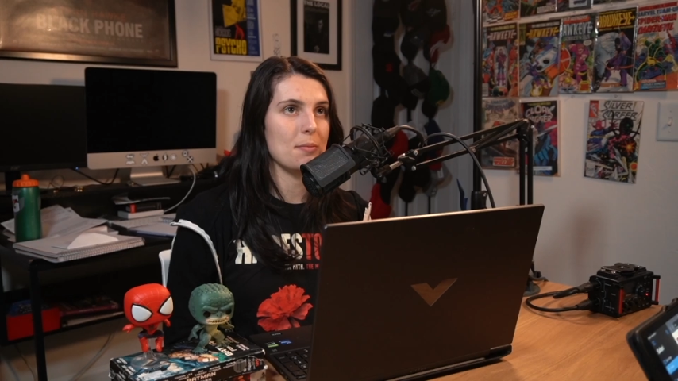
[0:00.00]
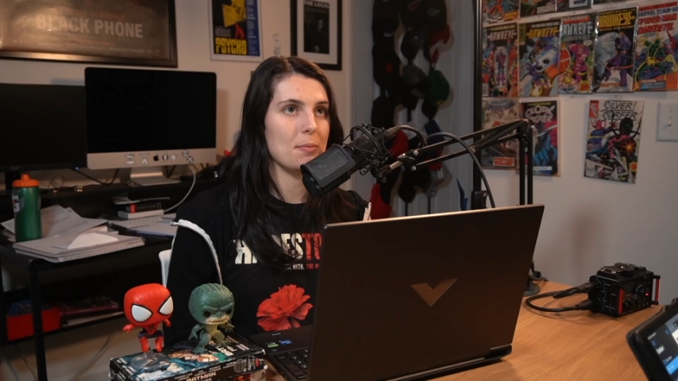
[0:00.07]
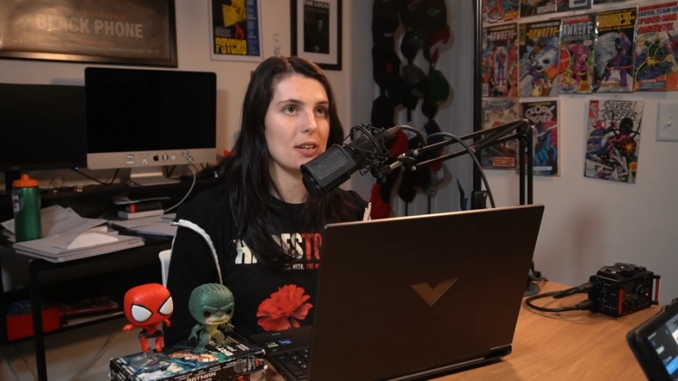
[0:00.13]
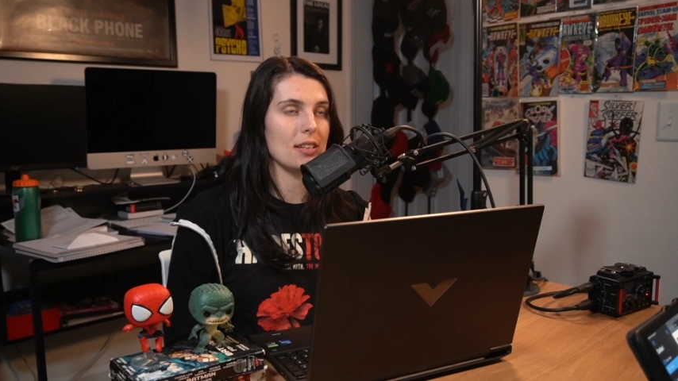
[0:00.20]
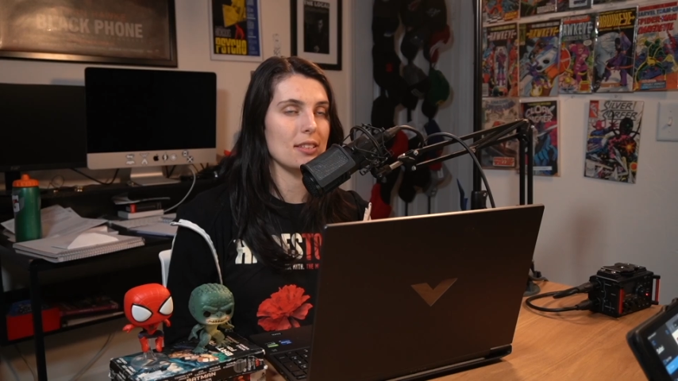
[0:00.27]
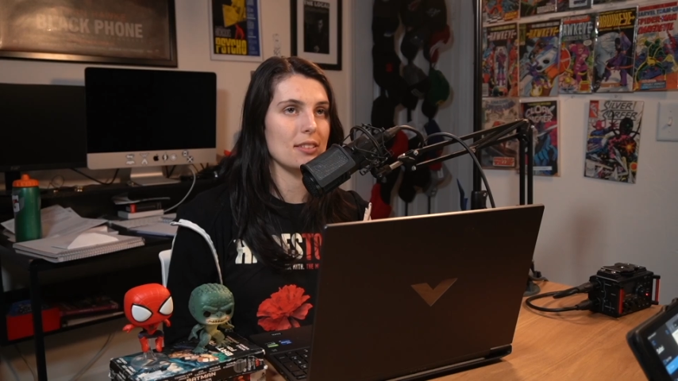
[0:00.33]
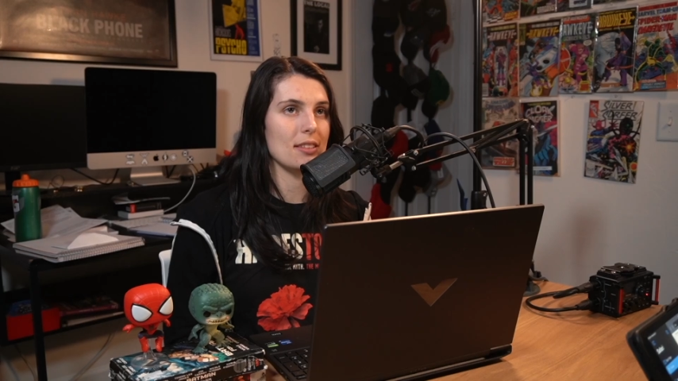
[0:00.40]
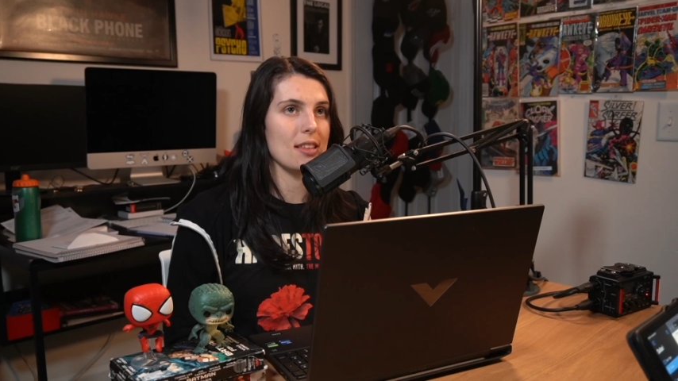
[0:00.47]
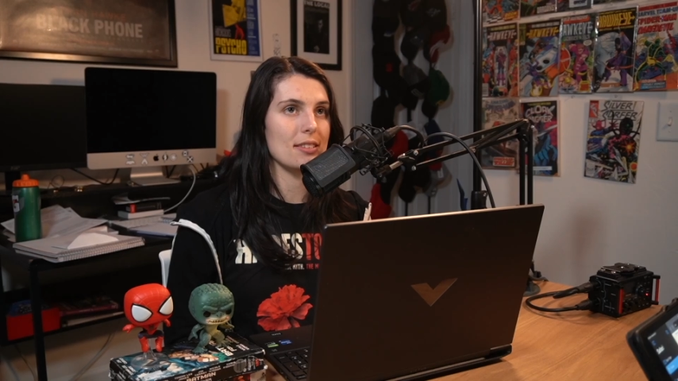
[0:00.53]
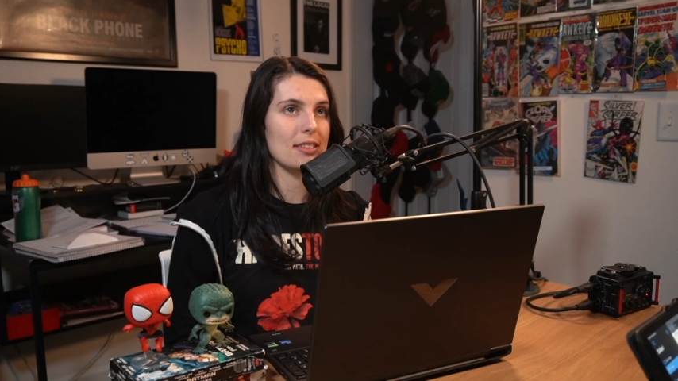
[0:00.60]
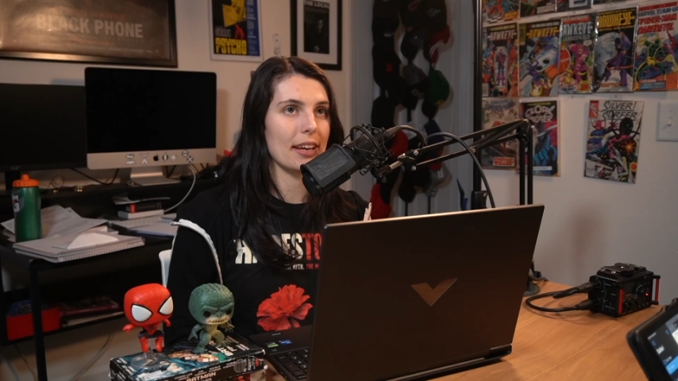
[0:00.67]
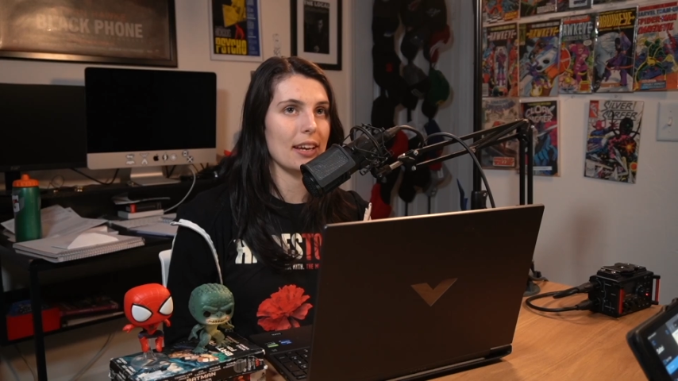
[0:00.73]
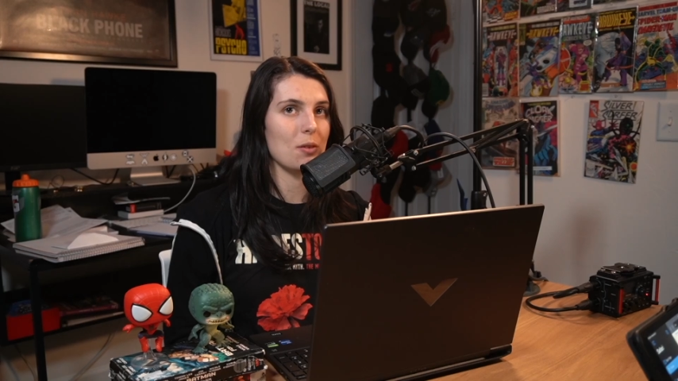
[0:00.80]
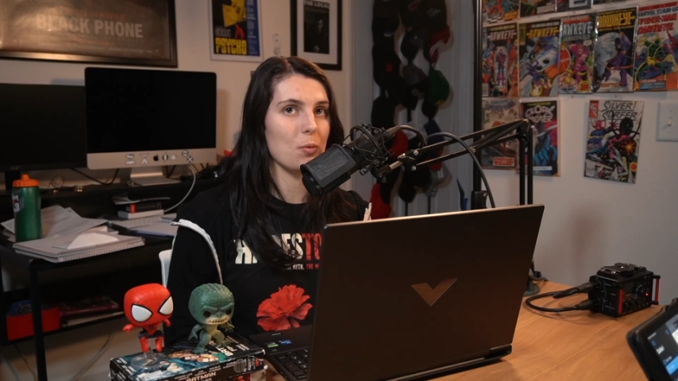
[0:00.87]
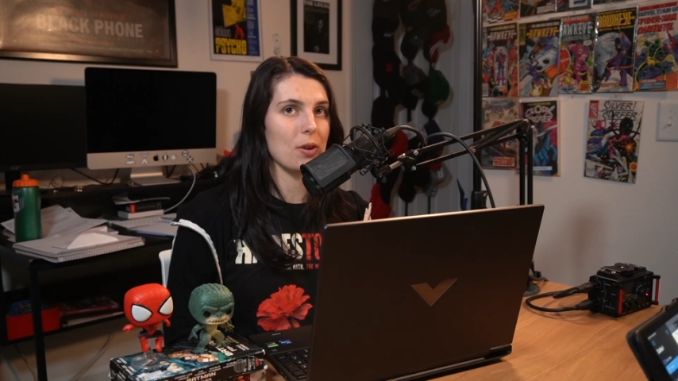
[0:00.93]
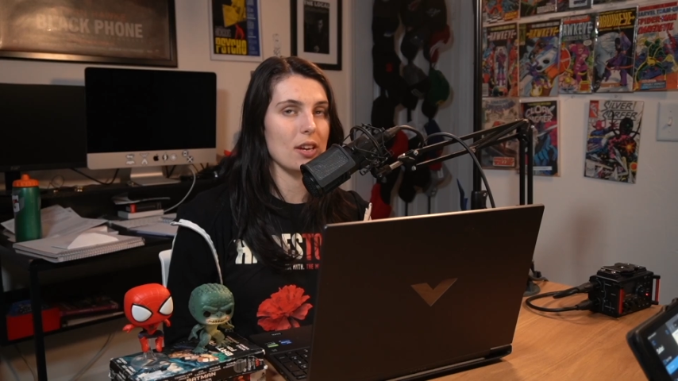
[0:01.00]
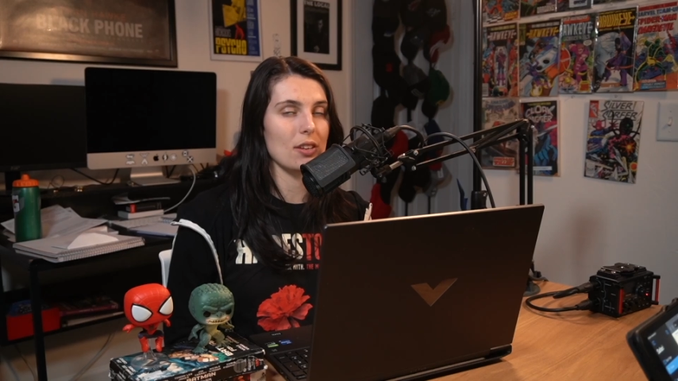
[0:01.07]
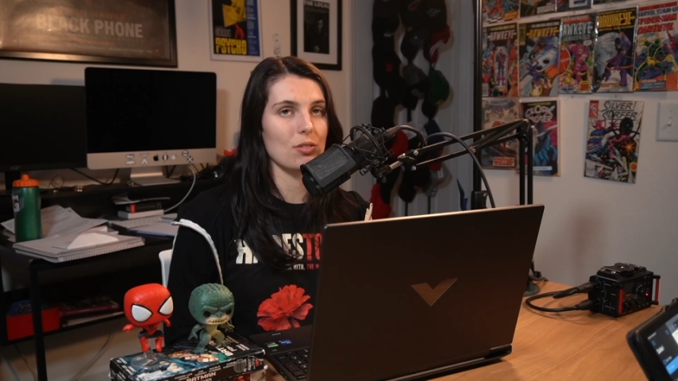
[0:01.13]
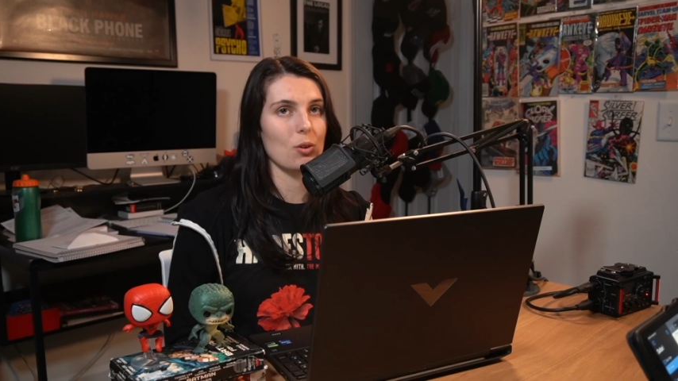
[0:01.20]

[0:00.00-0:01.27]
because the second week is